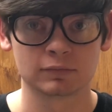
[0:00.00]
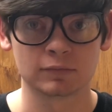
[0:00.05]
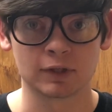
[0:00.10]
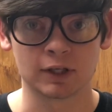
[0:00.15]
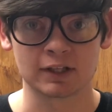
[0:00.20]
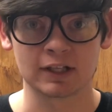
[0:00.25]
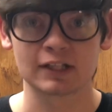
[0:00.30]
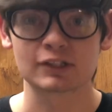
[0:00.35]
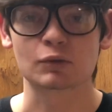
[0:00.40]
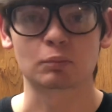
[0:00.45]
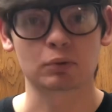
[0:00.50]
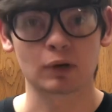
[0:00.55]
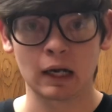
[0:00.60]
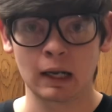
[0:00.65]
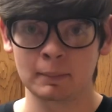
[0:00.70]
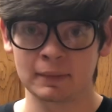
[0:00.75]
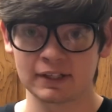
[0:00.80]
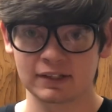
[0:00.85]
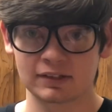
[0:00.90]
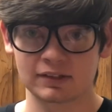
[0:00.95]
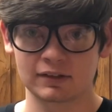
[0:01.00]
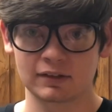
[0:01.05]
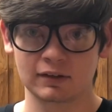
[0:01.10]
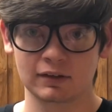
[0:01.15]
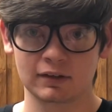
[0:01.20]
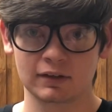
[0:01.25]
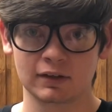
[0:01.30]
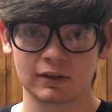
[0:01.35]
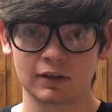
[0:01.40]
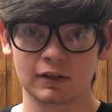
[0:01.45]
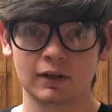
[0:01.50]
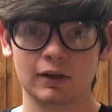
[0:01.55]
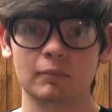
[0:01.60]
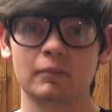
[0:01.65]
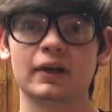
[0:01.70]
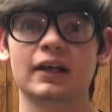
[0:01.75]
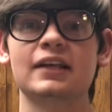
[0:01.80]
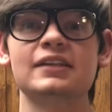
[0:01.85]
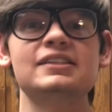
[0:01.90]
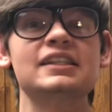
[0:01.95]
And that's a promise. Awesome.
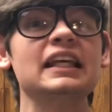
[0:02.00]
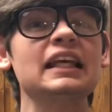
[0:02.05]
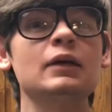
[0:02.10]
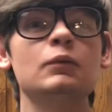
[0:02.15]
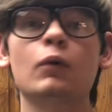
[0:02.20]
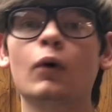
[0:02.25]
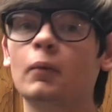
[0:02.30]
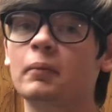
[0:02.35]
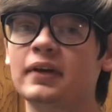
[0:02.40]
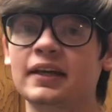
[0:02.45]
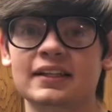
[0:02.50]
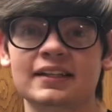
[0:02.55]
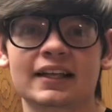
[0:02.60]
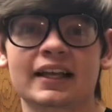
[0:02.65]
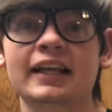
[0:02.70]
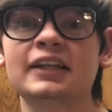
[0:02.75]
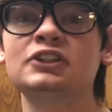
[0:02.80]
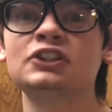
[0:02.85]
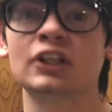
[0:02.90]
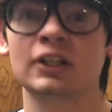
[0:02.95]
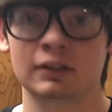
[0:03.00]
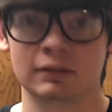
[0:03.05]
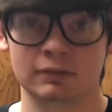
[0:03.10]
Because he won't be in the kitchen.